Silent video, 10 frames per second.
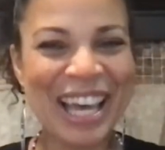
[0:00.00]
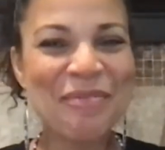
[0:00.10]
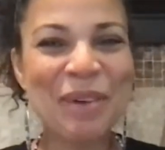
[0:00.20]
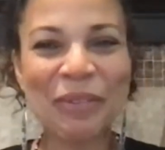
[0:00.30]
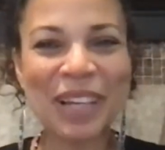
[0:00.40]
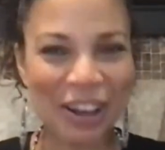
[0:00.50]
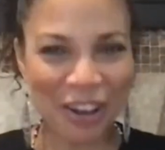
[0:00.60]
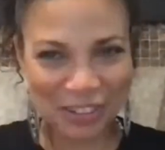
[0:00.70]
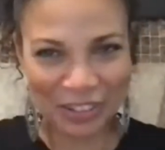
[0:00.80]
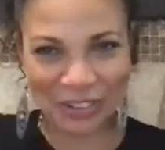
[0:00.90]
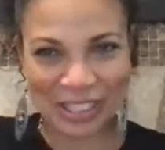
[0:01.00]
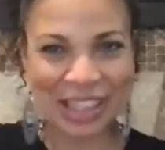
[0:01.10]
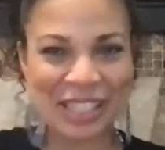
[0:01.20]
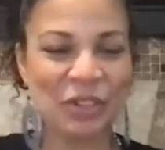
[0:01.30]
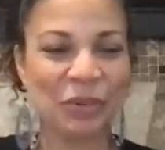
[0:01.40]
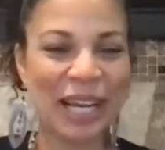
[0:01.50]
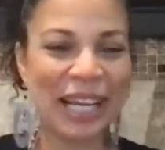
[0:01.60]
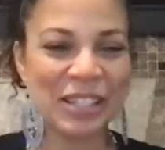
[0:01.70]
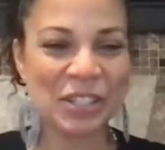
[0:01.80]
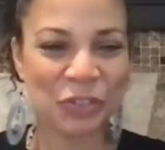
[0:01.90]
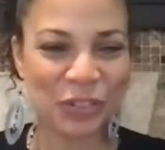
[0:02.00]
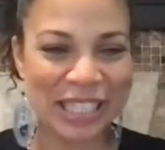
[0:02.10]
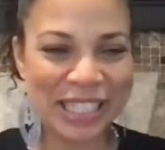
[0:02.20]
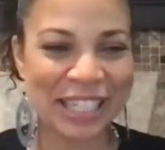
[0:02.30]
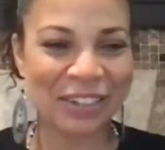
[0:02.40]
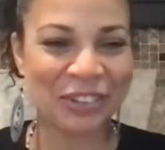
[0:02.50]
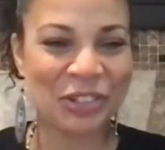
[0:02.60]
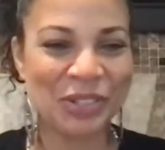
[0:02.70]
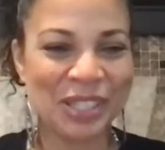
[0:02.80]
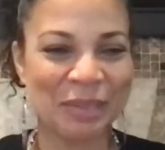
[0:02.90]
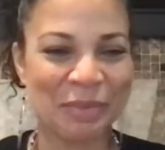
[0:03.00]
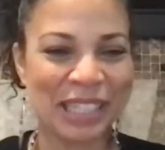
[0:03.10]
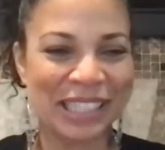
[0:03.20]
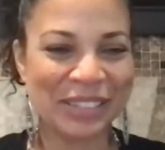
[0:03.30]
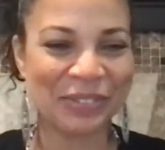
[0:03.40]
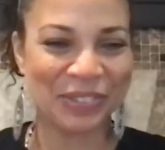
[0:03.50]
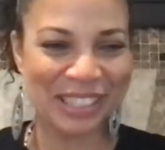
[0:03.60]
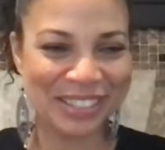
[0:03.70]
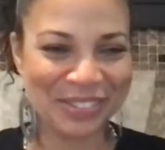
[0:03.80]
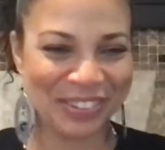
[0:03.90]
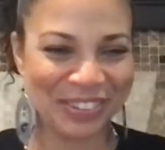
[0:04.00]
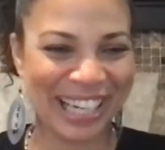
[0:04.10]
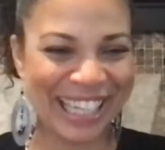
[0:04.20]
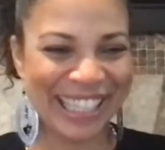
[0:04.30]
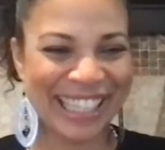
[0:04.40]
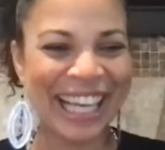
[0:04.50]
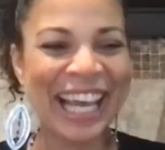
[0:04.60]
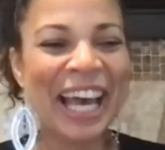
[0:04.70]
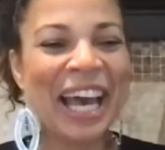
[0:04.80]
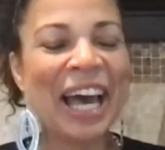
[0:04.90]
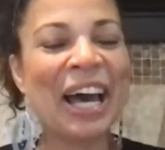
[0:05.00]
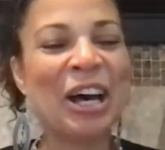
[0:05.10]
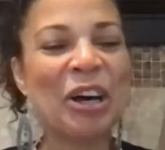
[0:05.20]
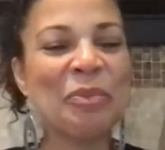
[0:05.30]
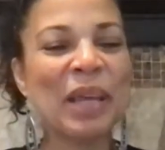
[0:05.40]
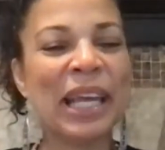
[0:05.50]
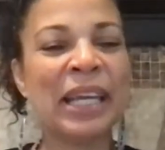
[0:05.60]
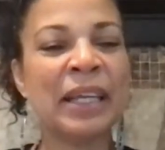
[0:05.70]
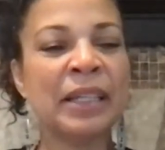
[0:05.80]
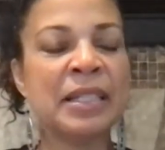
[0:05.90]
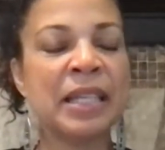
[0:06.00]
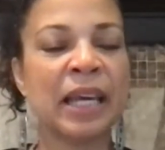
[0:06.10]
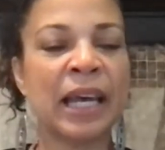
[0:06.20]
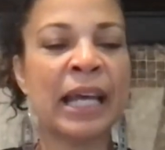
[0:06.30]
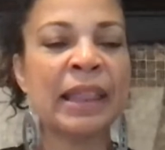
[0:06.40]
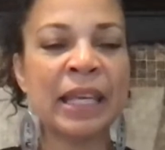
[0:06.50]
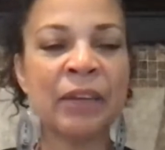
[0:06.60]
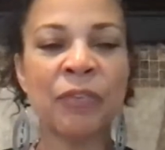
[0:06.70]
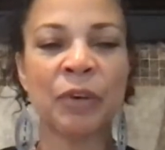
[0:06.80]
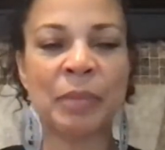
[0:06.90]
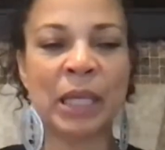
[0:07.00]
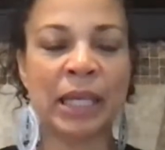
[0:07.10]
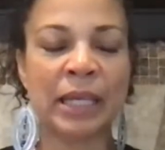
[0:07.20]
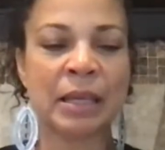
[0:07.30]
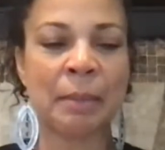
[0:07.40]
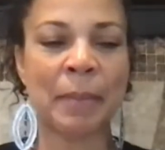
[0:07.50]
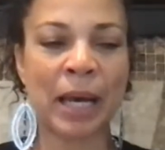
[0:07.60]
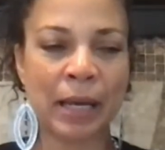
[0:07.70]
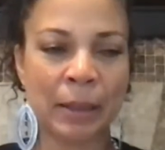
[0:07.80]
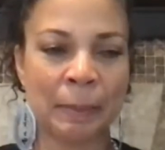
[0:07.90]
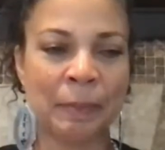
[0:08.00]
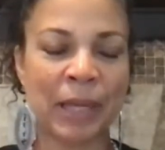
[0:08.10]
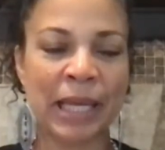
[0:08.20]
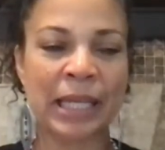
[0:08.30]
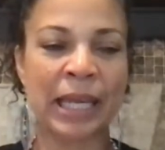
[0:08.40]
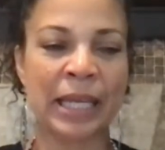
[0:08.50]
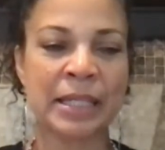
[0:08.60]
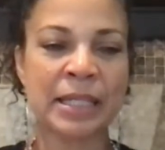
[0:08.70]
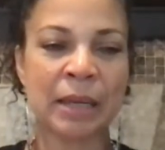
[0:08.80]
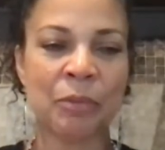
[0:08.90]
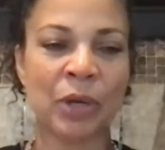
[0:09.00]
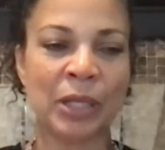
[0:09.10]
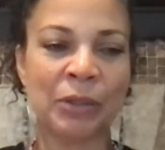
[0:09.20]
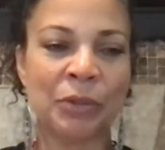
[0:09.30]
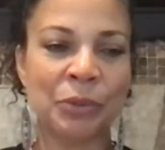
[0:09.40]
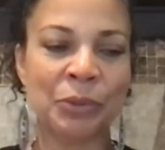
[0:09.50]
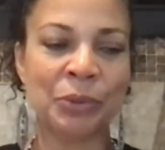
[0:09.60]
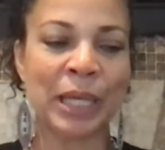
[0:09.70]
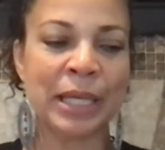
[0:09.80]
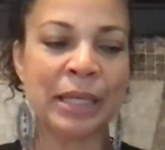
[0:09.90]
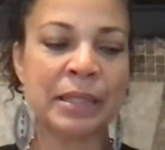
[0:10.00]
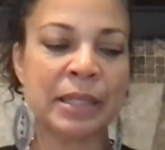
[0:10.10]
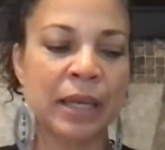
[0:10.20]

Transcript: but we all know that this gray streak tells you something different, right? And I think for me as a mom and as someone who has